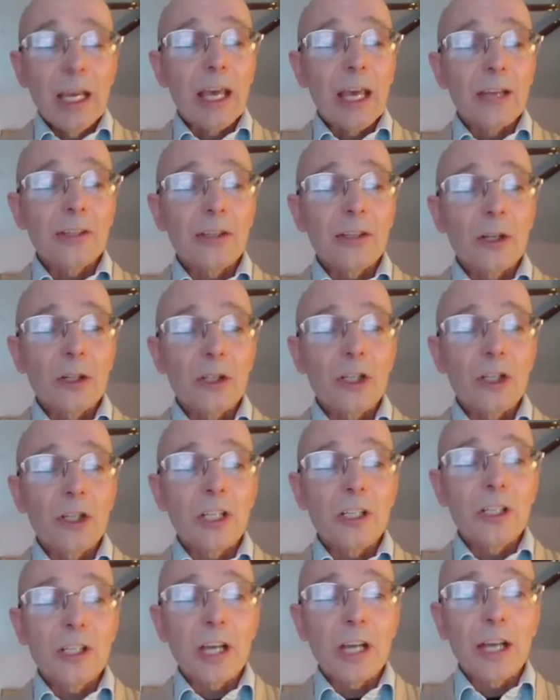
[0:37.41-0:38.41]
As such, it
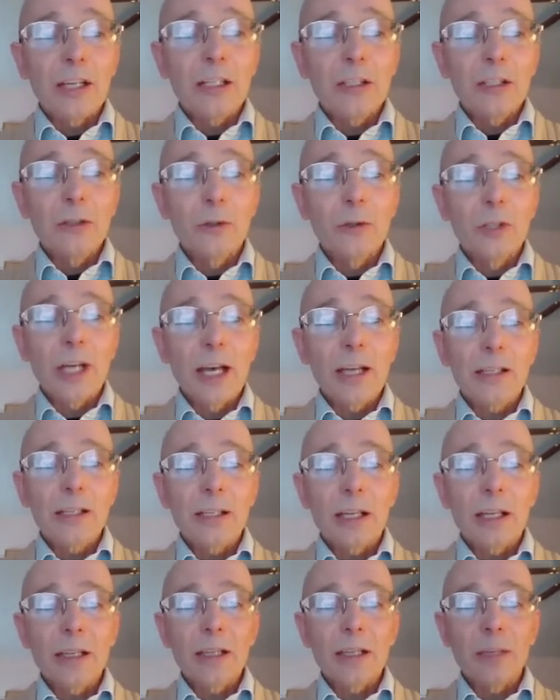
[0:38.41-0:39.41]
does not include content